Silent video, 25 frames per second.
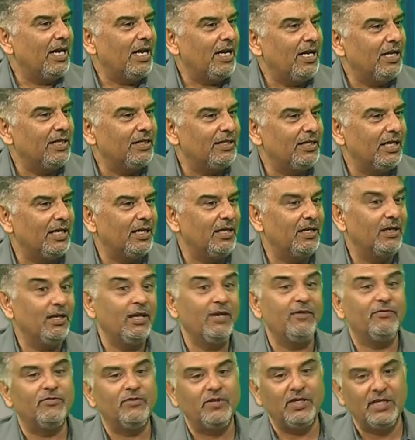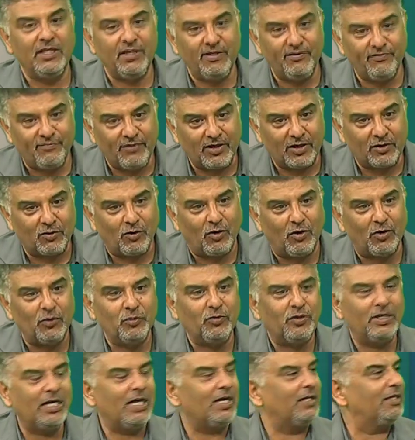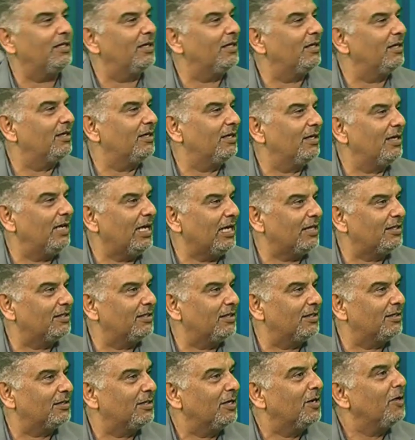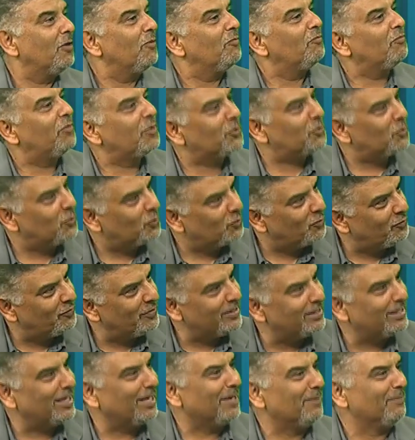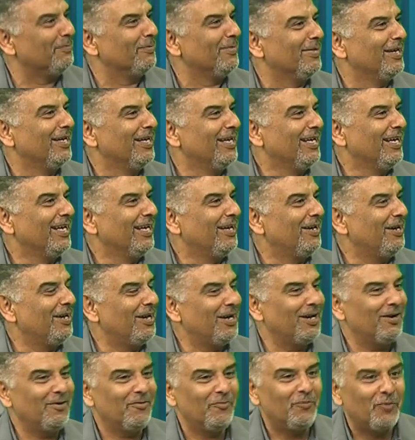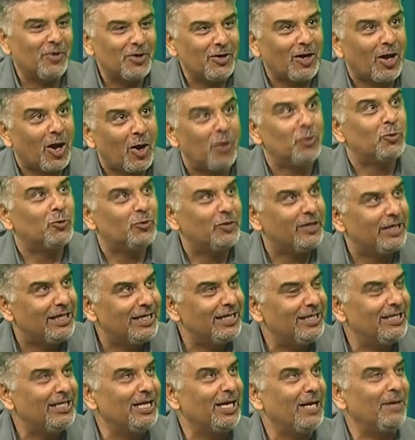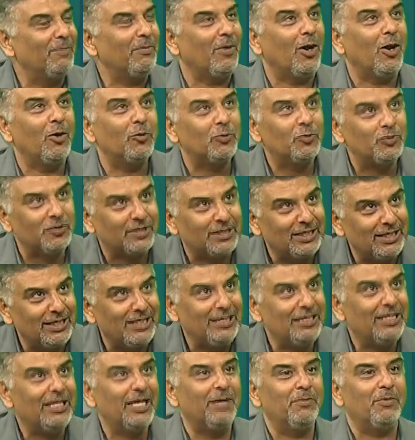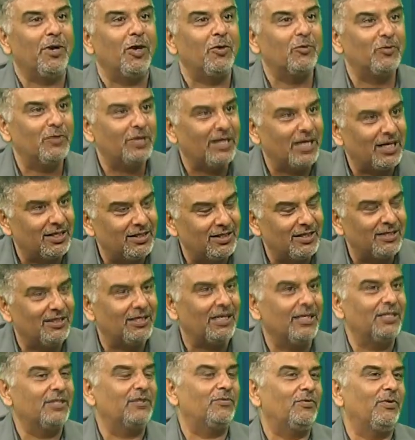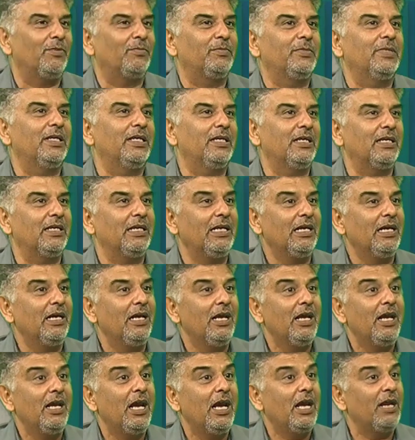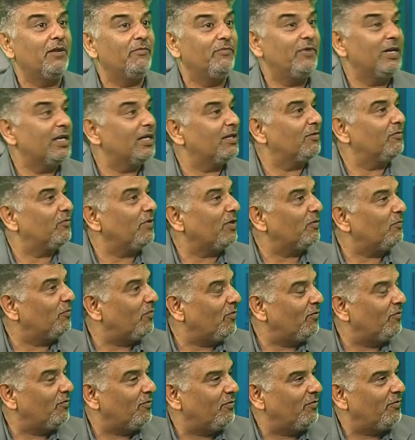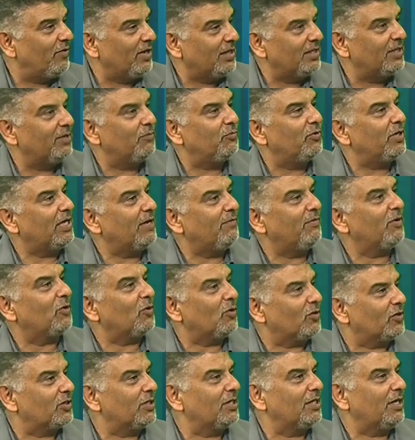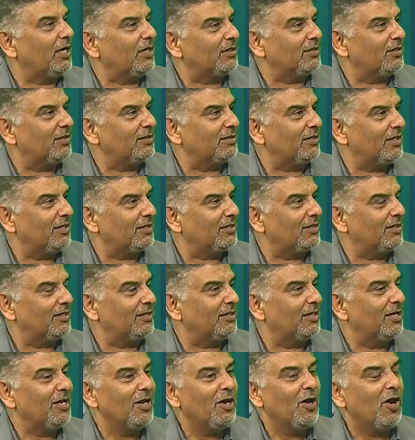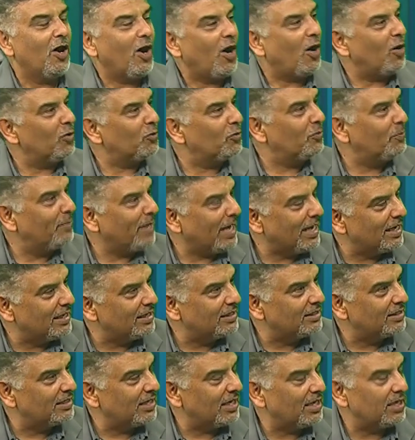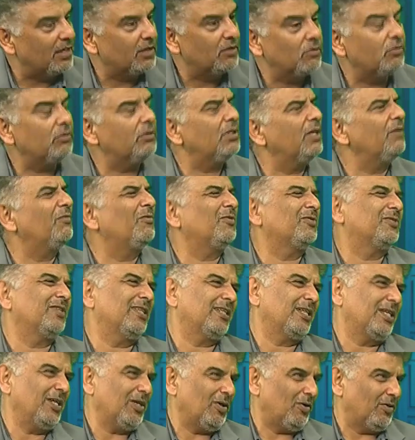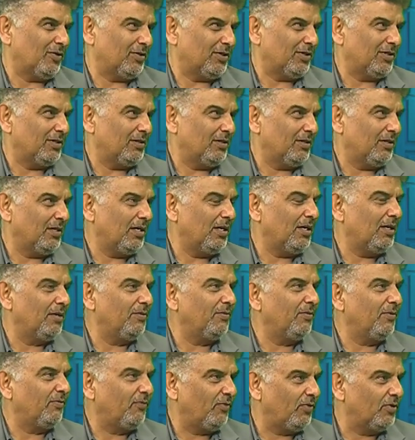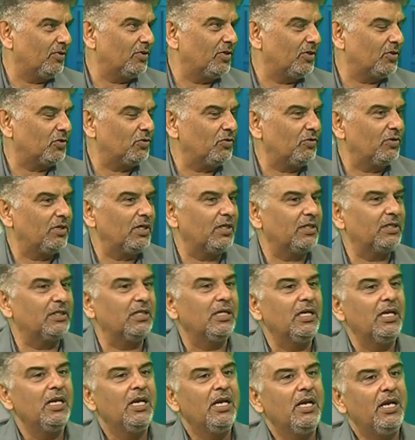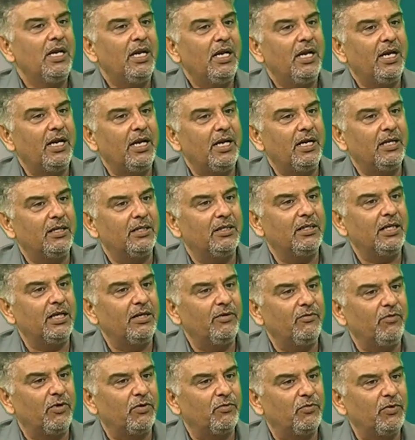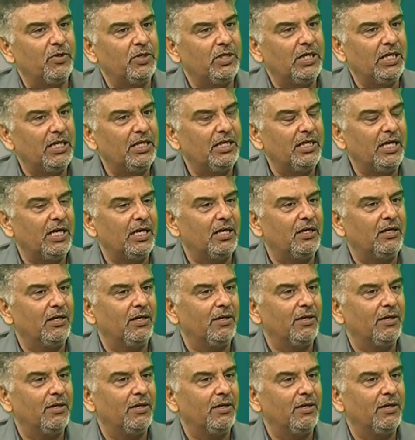And then if, if at all you get the lectures, what to do with them? Yep. Uh, what, how to read them, how to see them, how to get the things from there. And where, where when the, we have a question answer session, yep. how to manage that. So there was a chaos uh, for the students. And then what we did that. Or